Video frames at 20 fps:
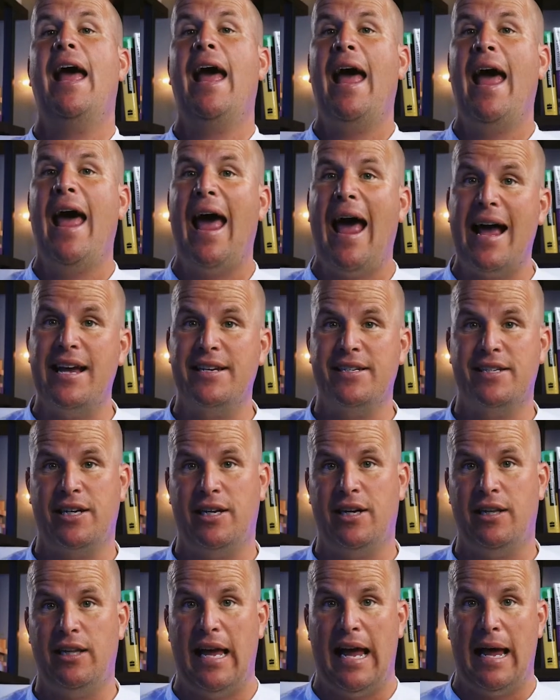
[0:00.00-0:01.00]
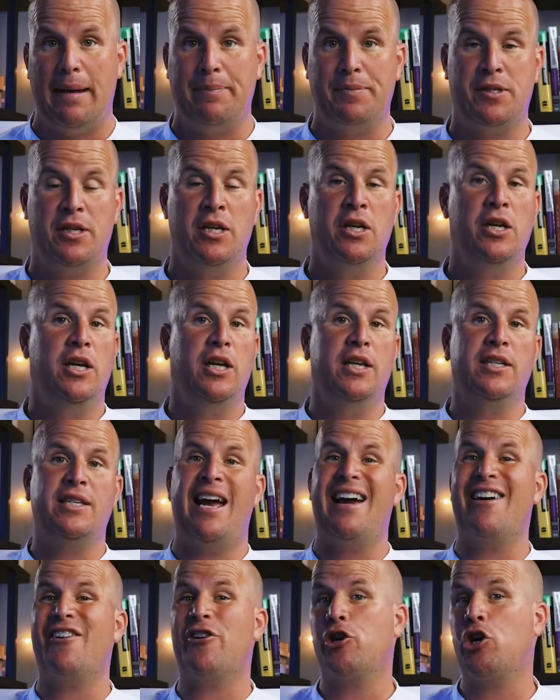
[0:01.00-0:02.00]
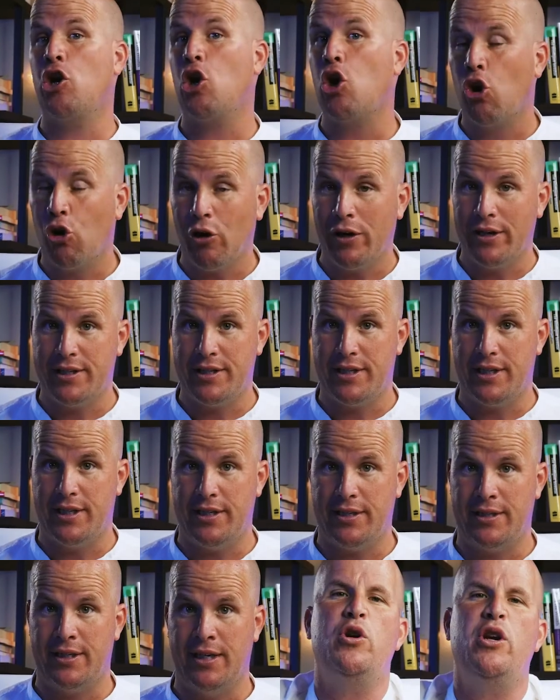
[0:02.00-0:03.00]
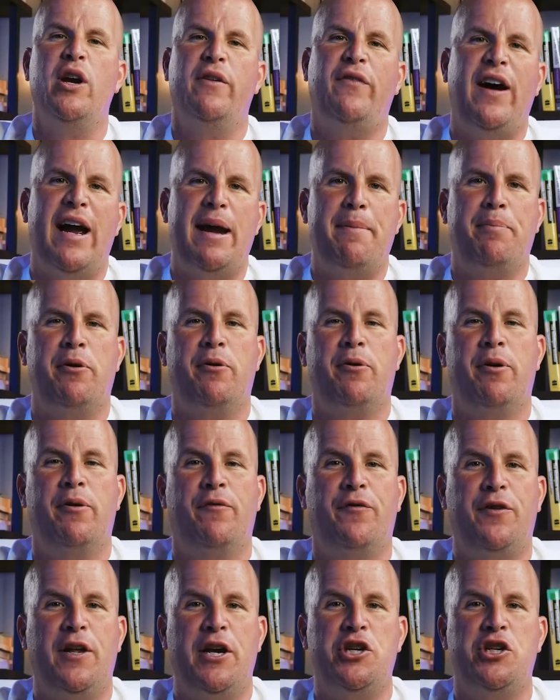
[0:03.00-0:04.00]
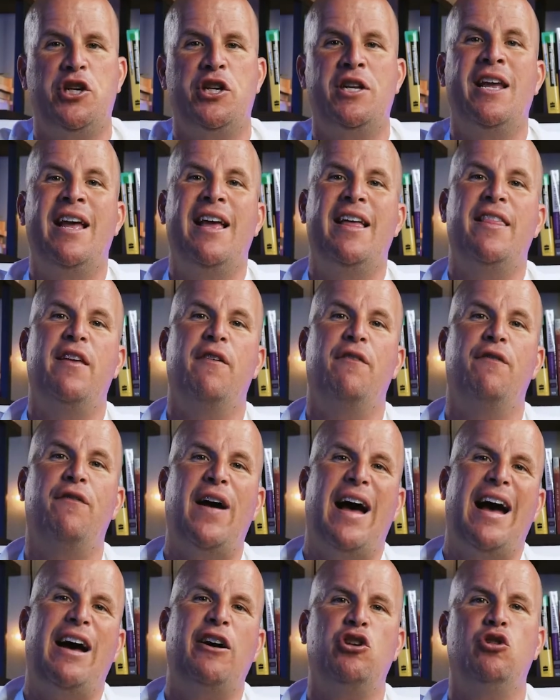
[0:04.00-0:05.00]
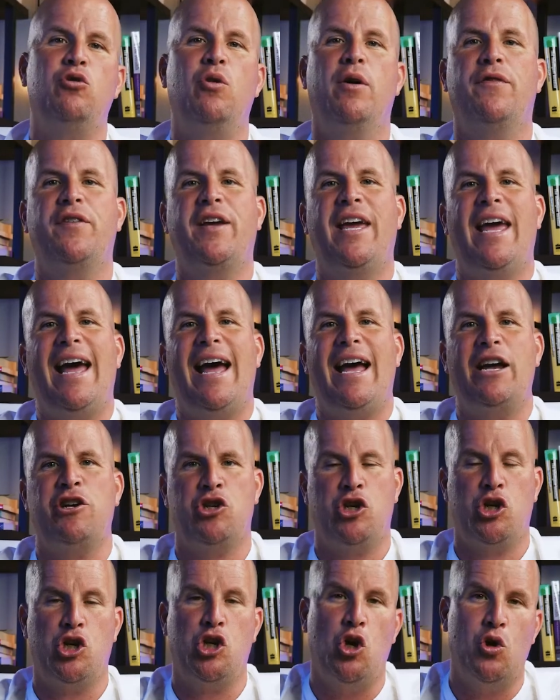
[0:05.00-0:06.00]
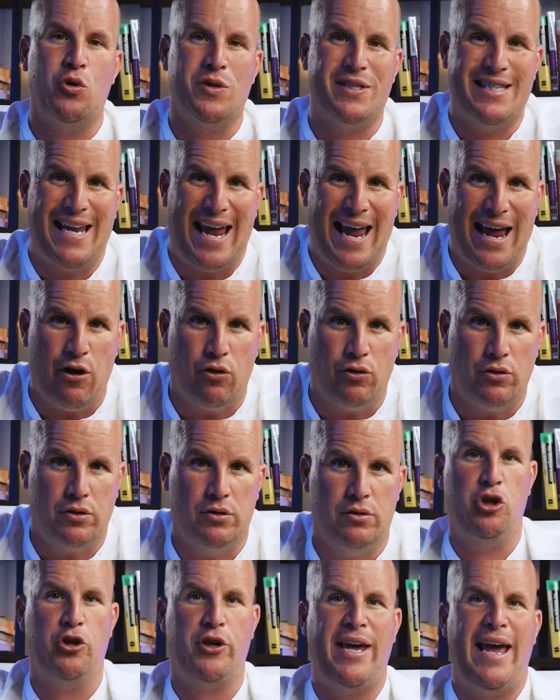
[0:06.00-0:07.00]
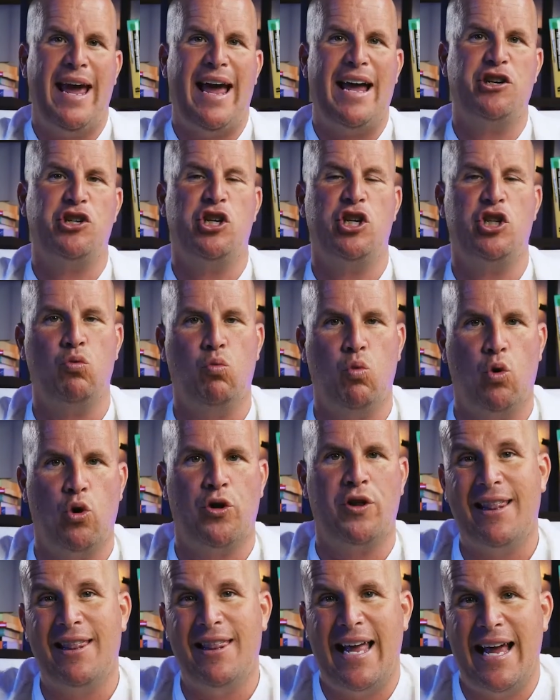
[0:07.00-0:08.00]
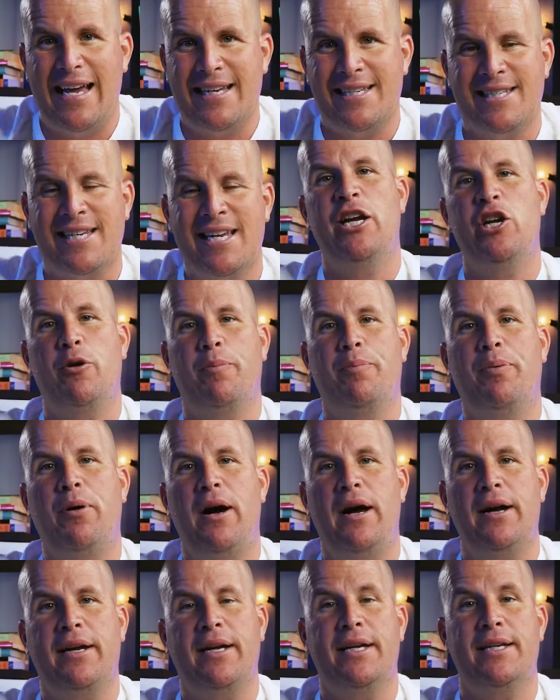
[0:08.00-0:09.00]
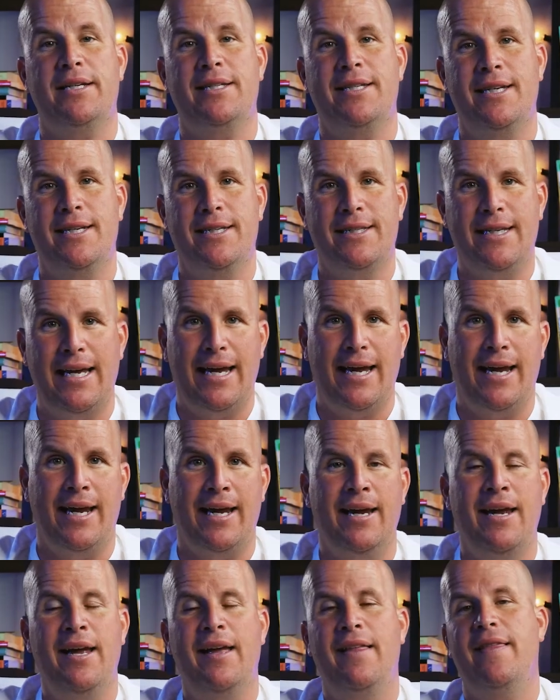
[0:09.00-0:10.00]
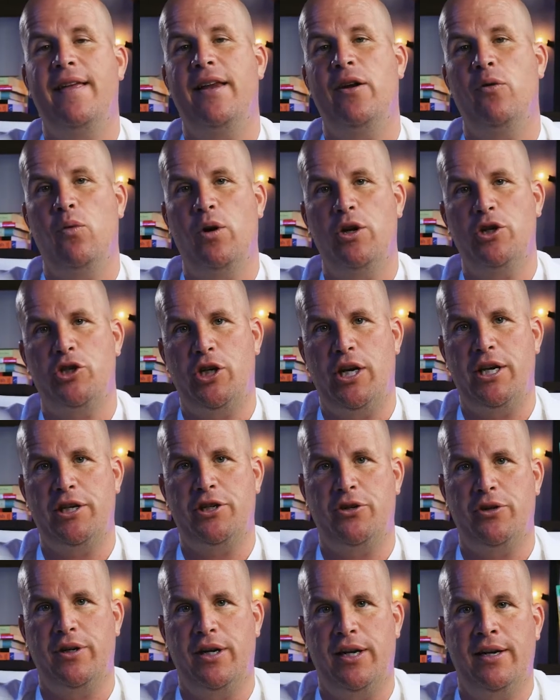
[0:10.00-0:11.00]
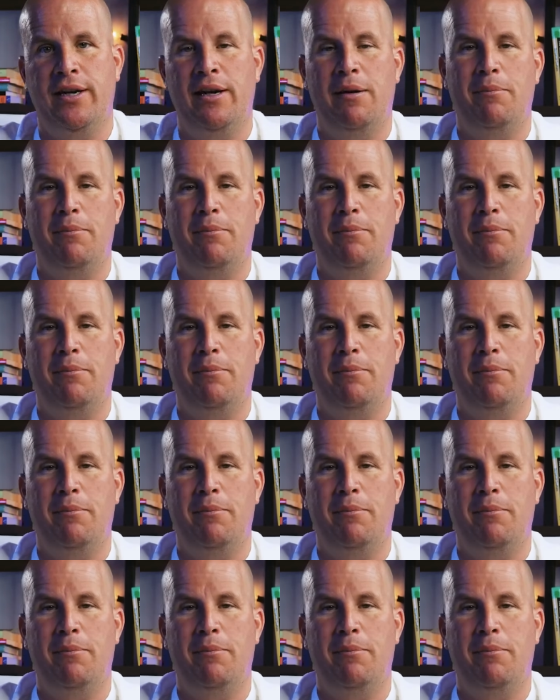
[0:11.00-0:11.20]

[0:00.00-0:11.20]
has collapsed entire currencies. When you have hyperinflation, the value of cash goes down. Your cash is worth less in your pocket today than it was yesterday,